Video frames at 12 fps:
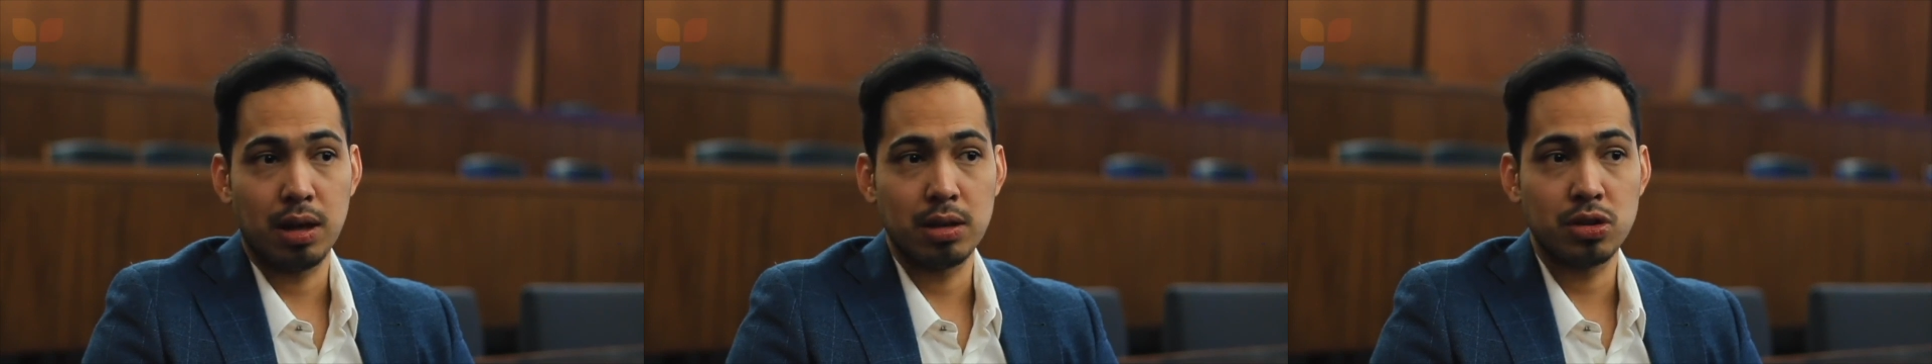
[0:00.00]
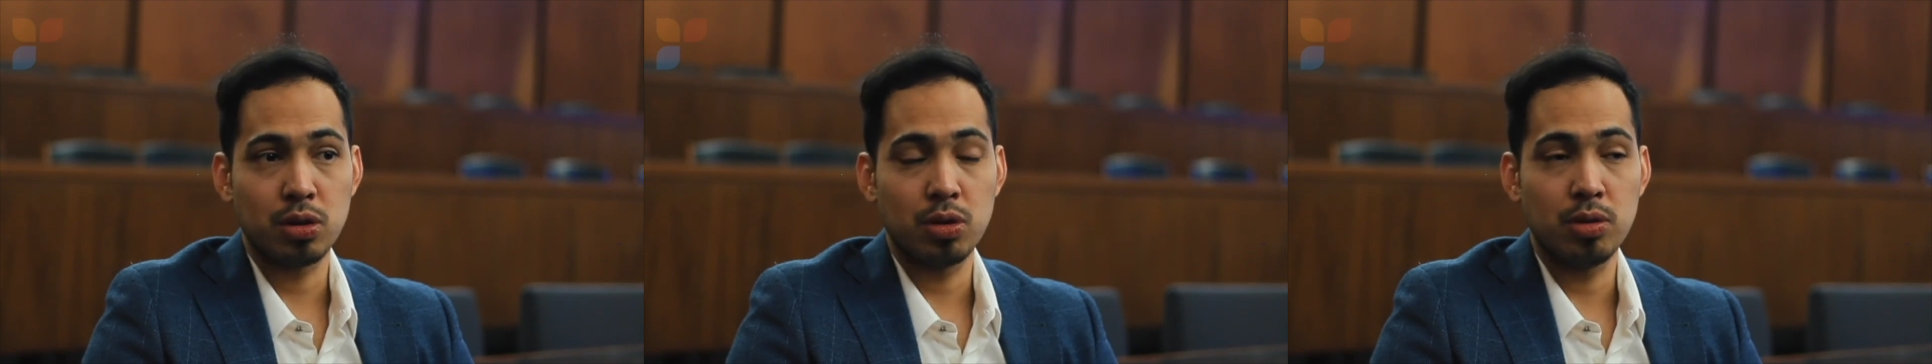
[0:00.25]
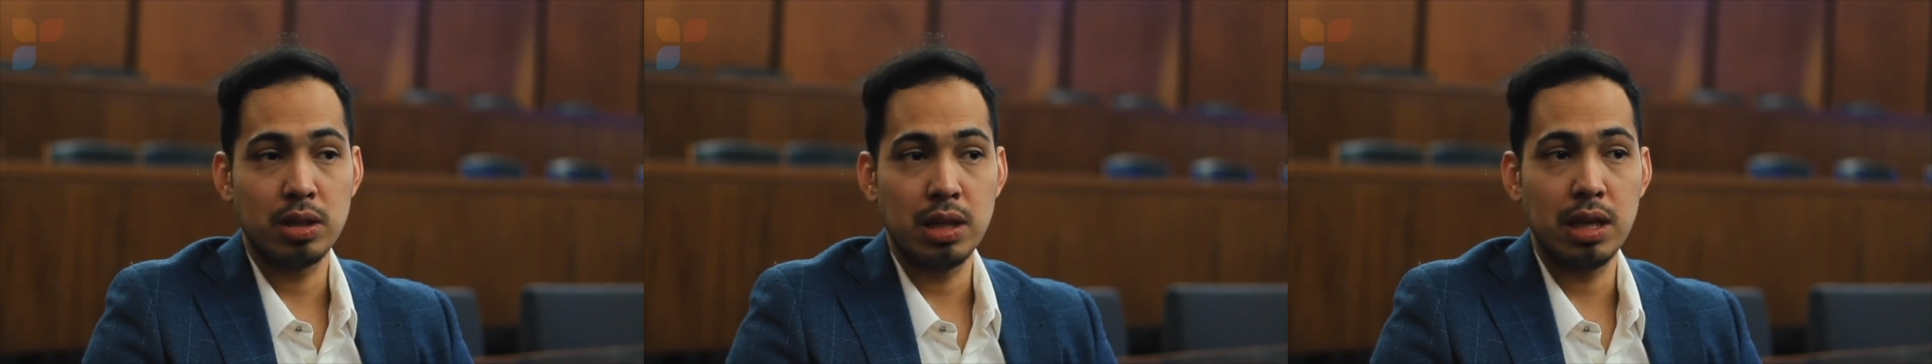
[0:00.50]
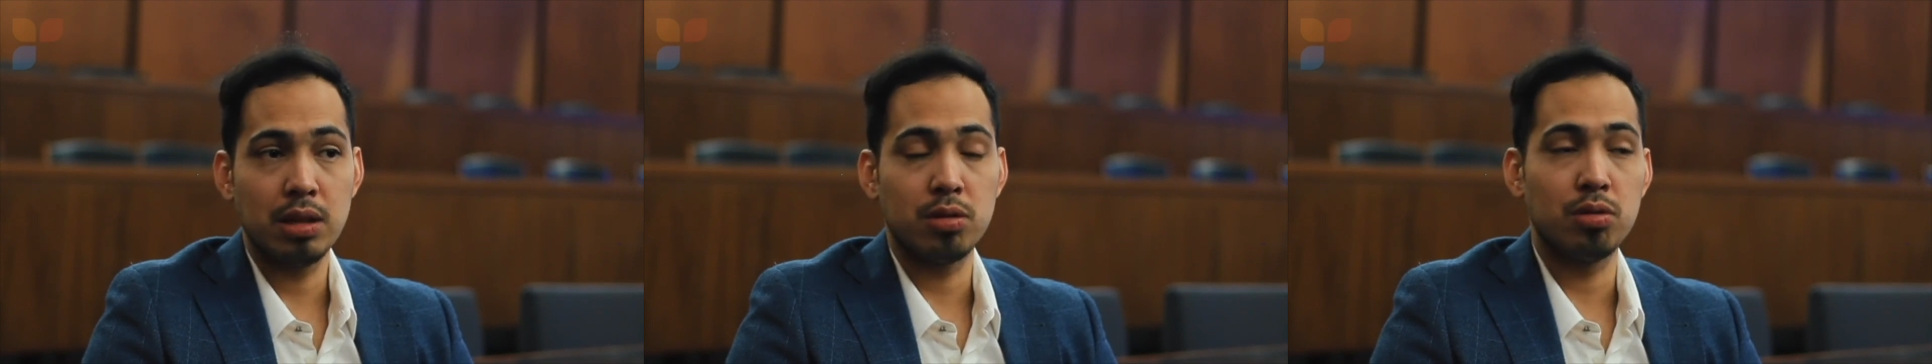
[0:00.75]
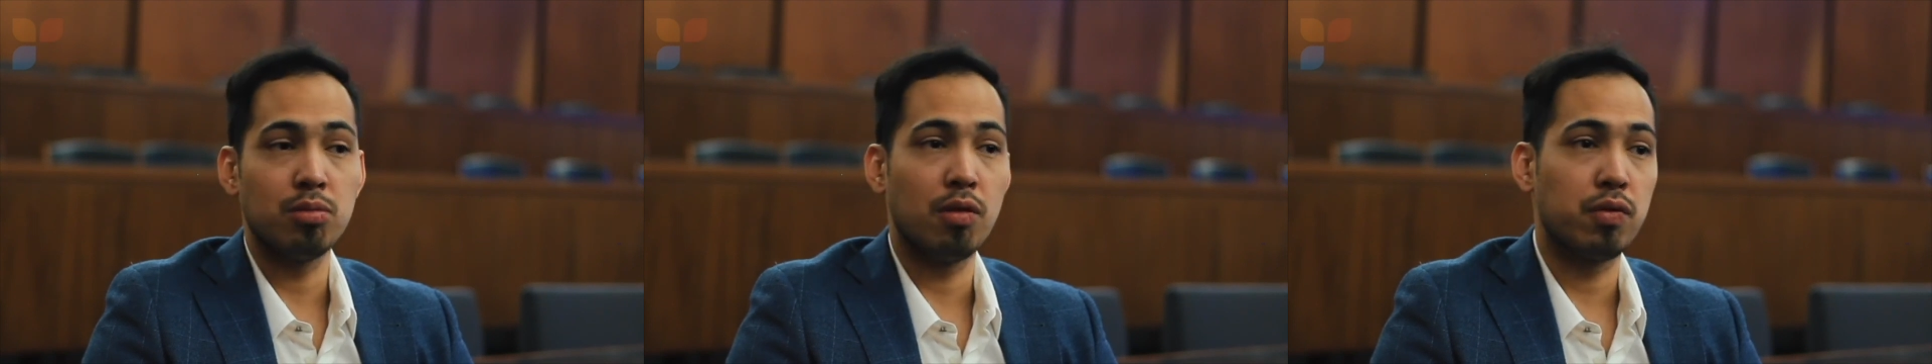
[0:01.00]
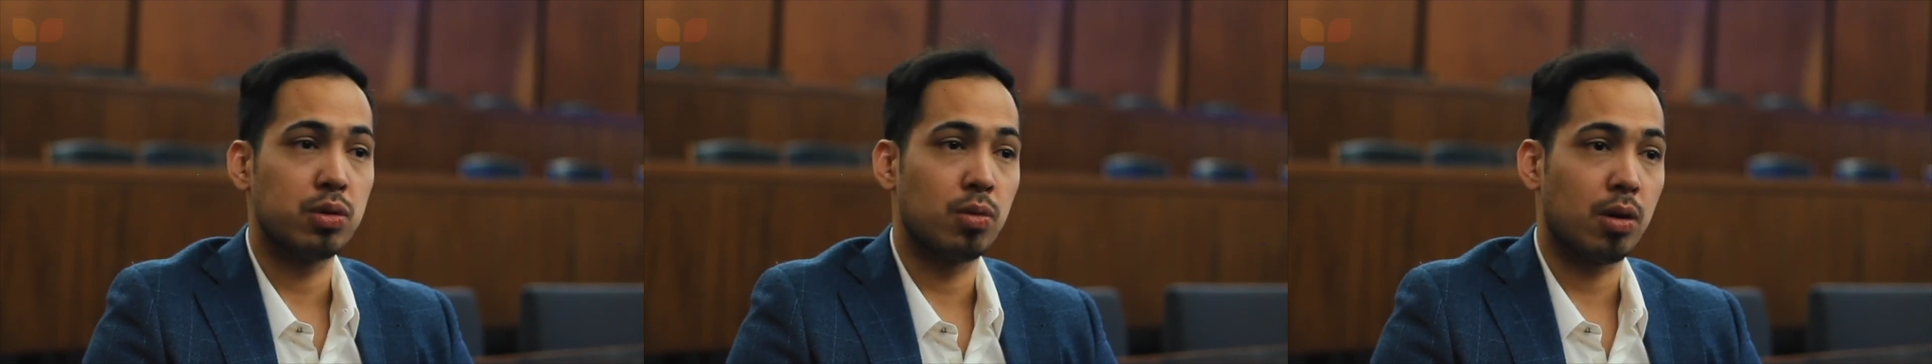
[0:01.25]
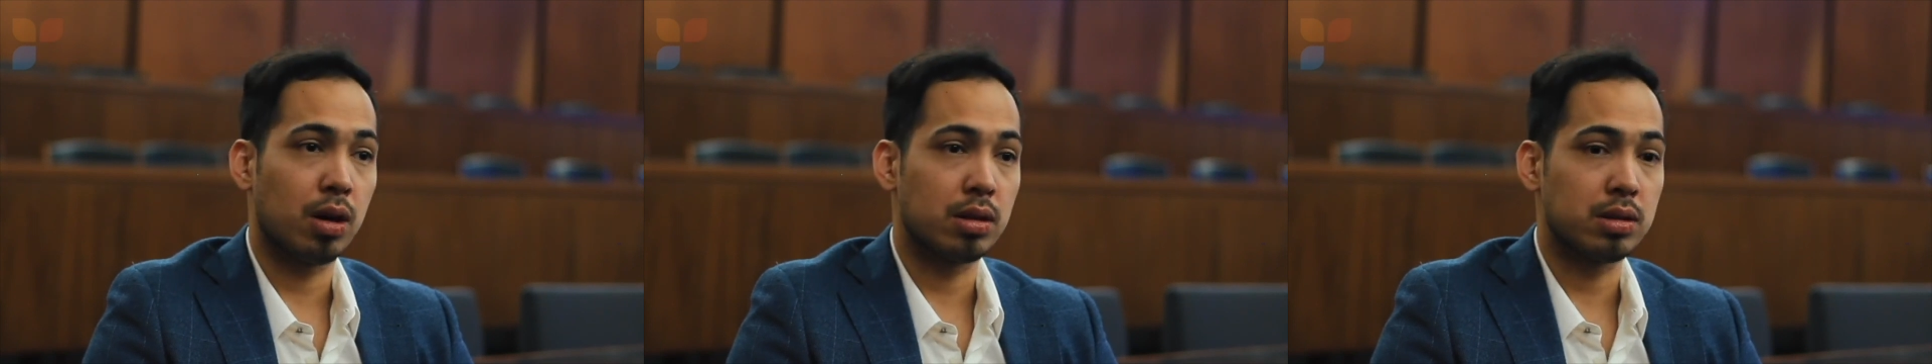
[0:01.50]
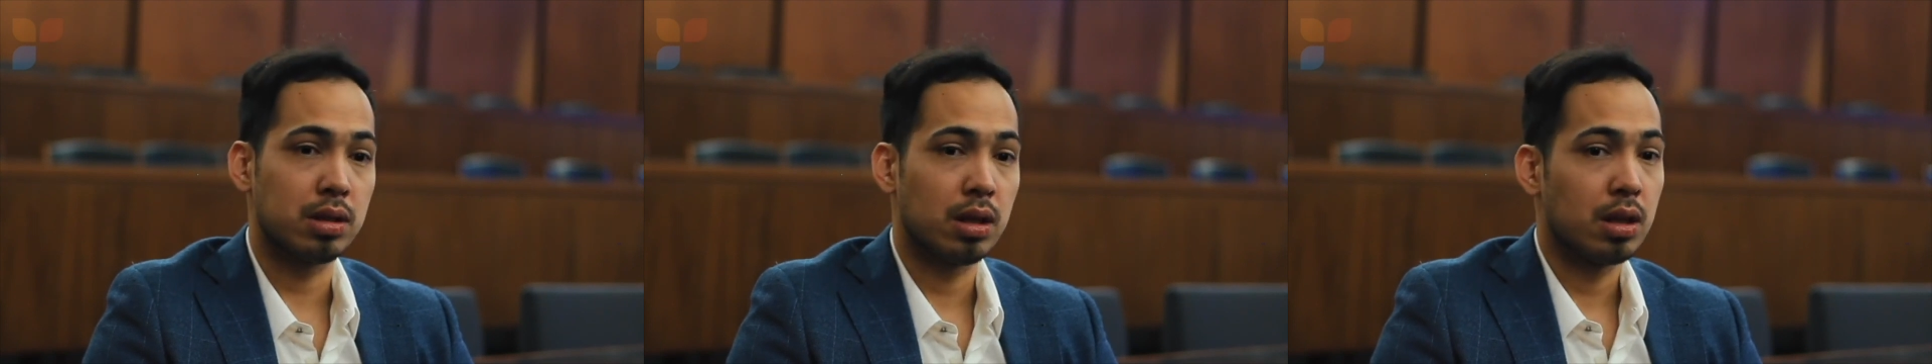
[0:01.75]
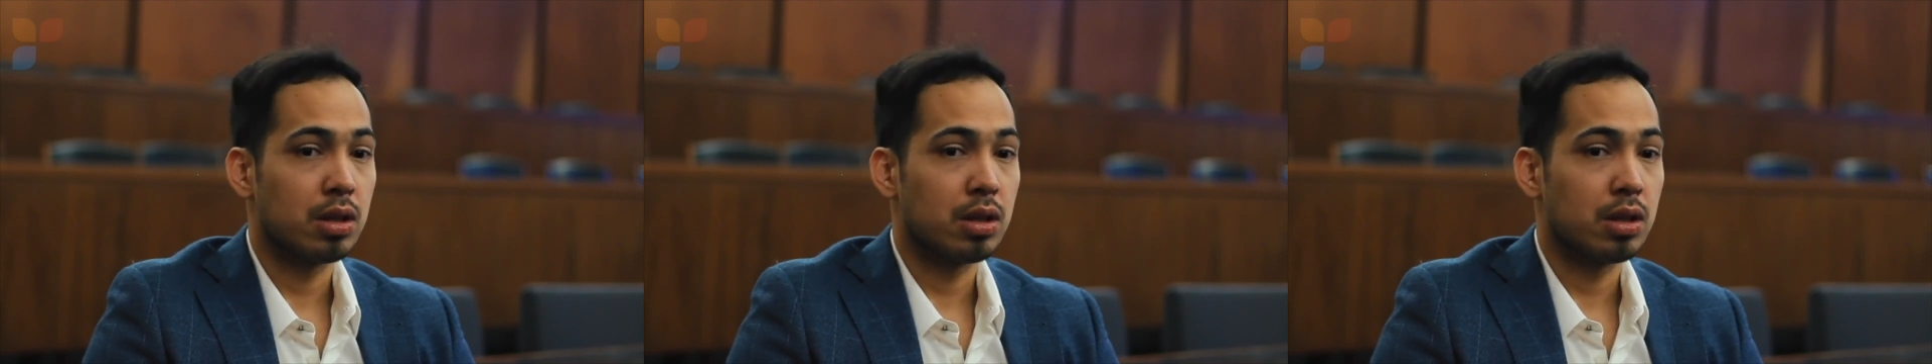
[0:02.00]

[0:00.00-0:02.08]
So you need to move towards.